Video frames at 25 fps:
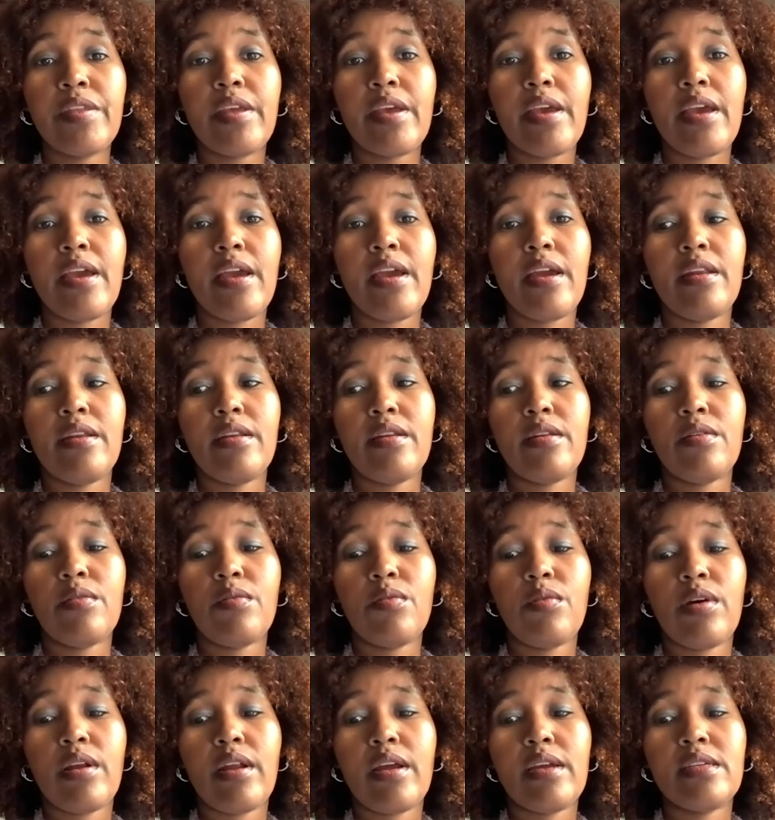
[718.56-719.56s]
And
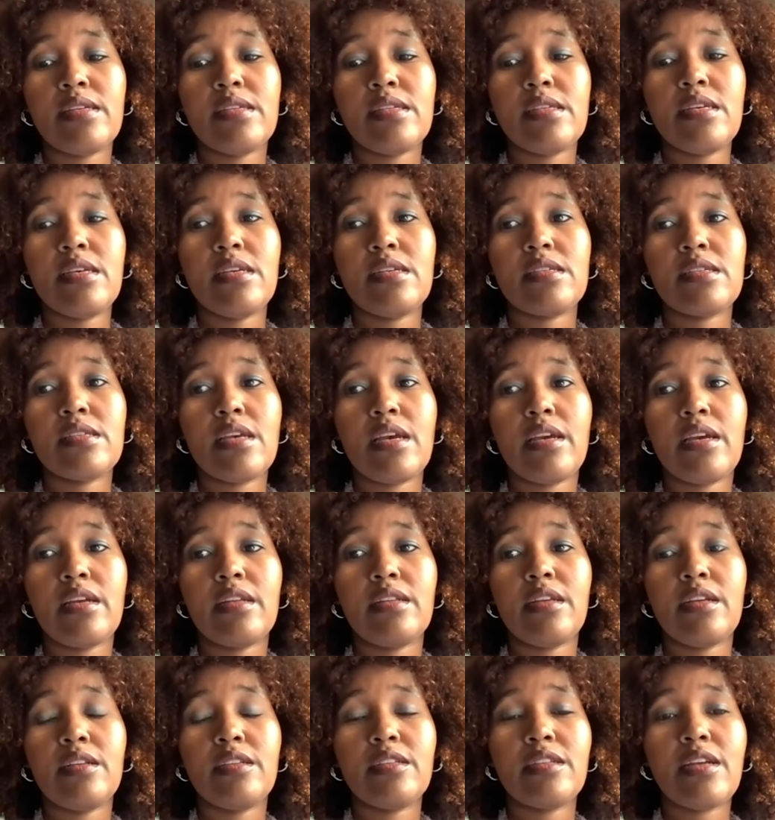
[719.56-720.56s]
what I see is like
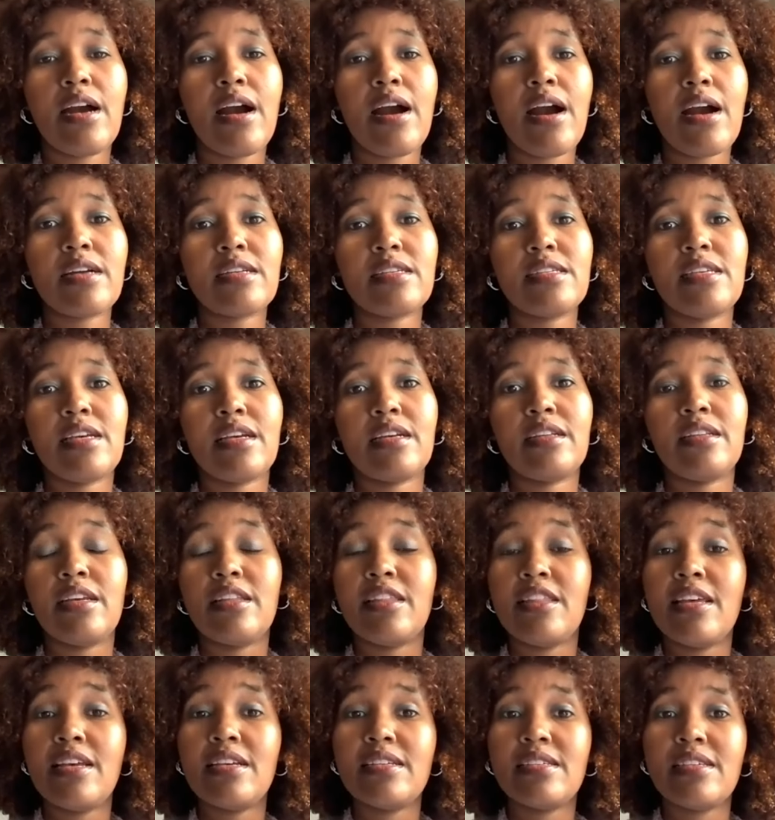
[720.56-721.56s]
the toxic, the
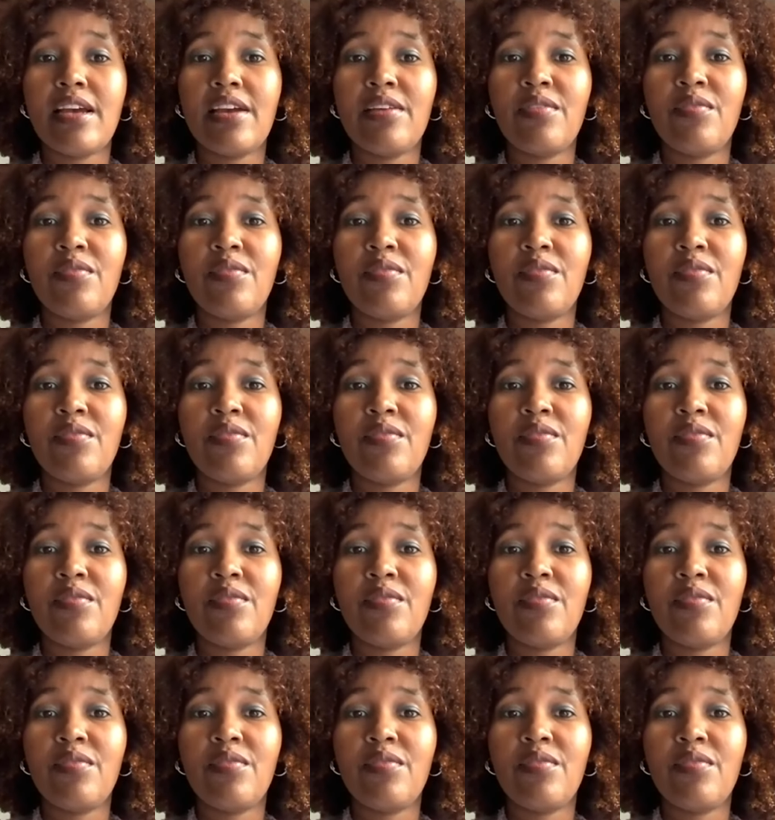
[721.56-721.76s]
things I